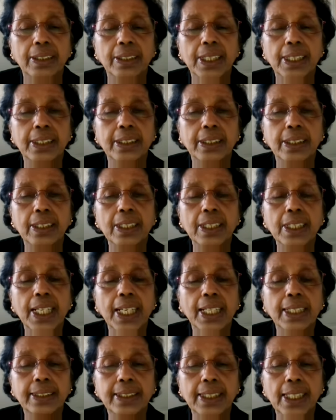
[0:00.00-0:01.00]
That's the
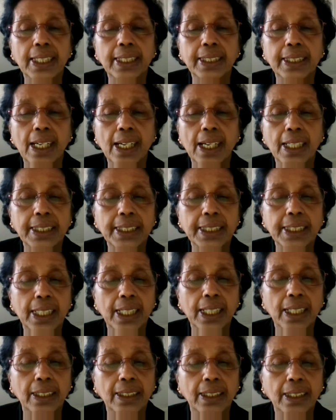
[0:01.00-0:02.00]
excellent
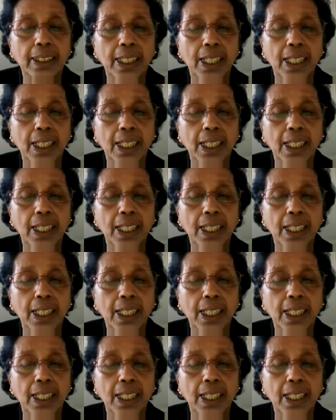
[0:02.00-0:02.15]
idea.